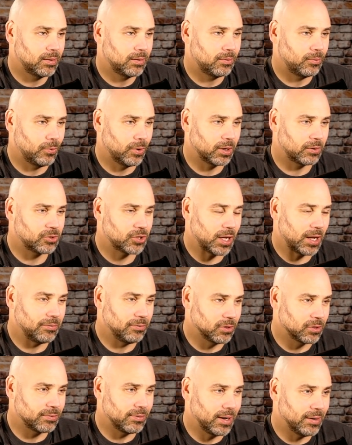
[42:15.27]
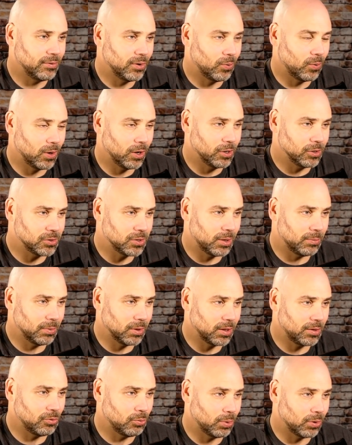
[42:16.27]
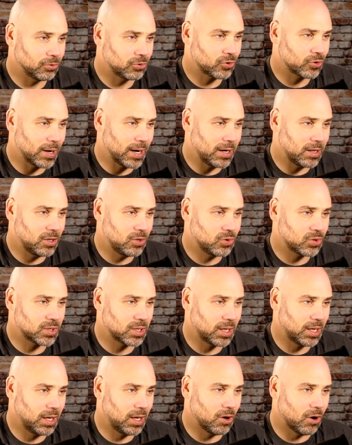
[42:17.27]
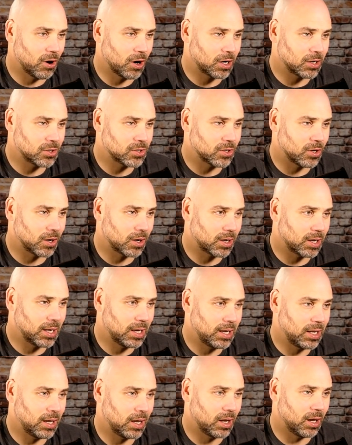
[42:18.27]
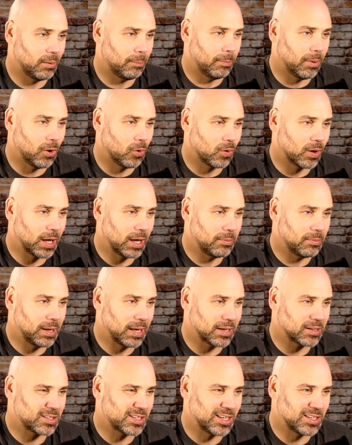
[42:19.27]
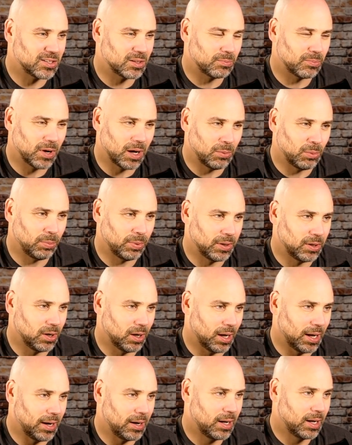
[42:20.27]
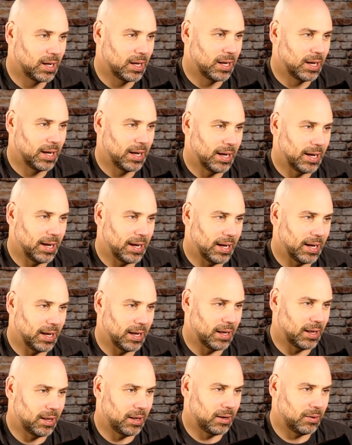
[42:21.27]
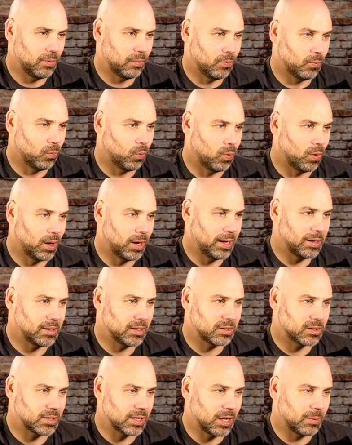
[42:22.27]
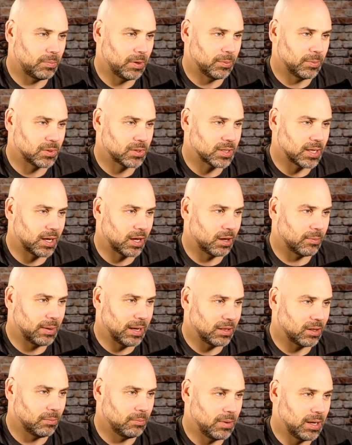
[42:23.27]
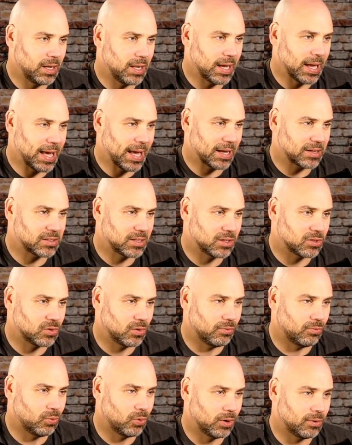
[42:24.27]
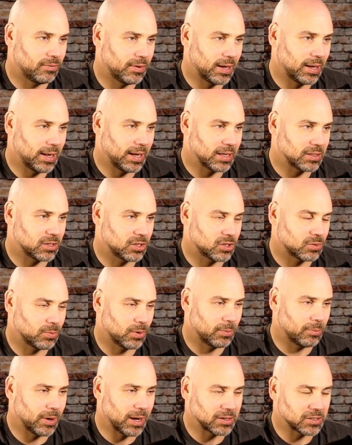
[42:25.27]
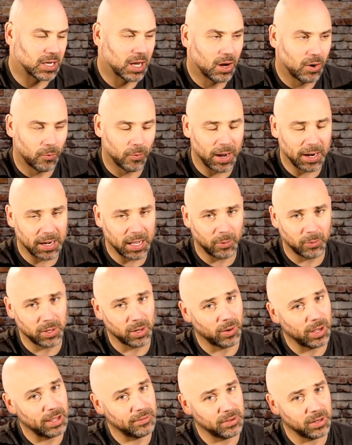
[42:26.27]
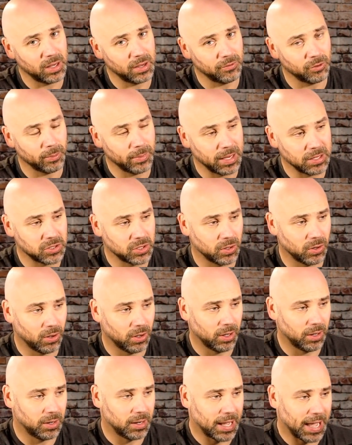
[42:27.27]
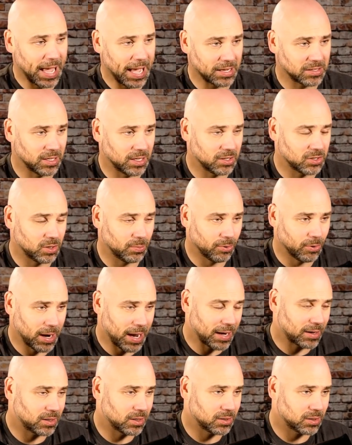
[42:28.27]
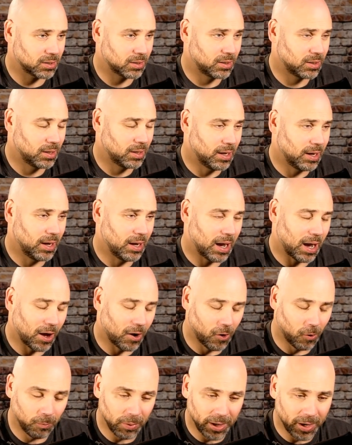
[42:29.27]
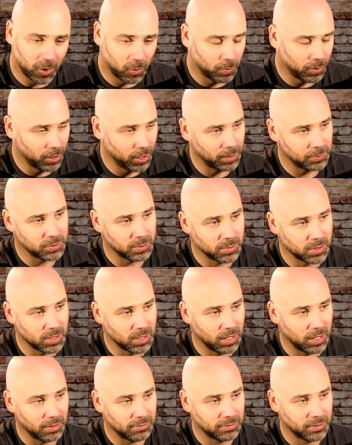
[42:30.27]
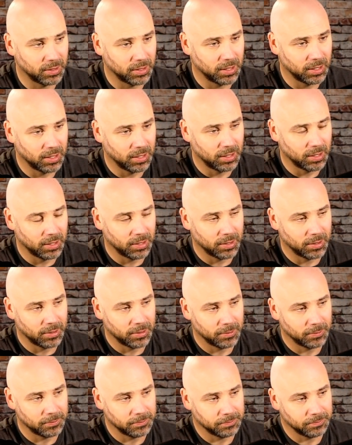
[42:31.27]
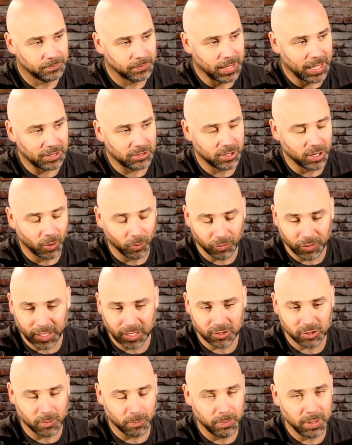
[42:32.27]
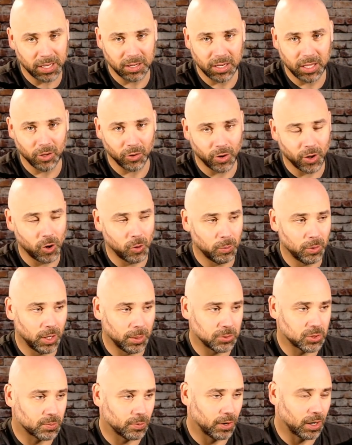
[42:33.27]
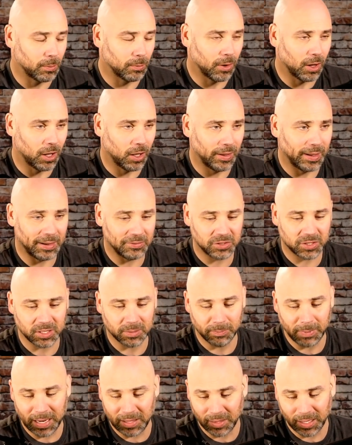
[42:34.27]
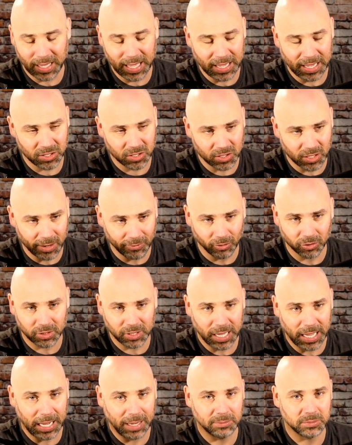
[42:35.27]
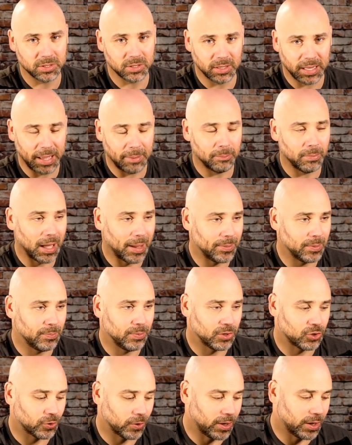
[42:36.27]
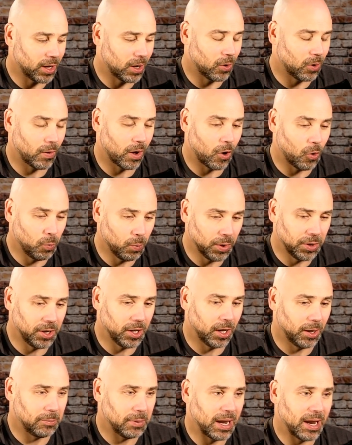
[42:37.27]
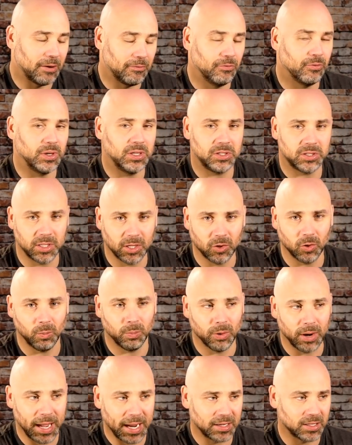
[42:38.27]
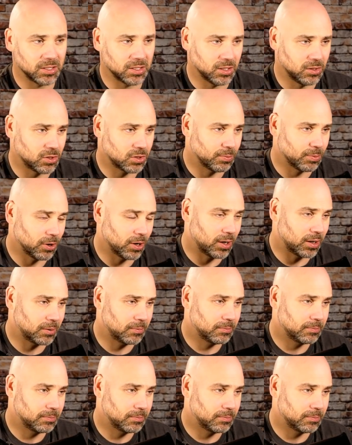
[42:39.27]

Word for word: Rick Schaefer's favorite word is unbelievable. Trey, do you see Arkansas getting a bowl game next season? Probably not. And what is Sam Pittman saying about the media access to avoid fan access to spring practice? Right now we don't have any information on access to practice. I hope they open up some stuff. I don't think it's a big deal to open up spring ball. I've made the case several times that Bobby Petrino opened up every single practice in spring.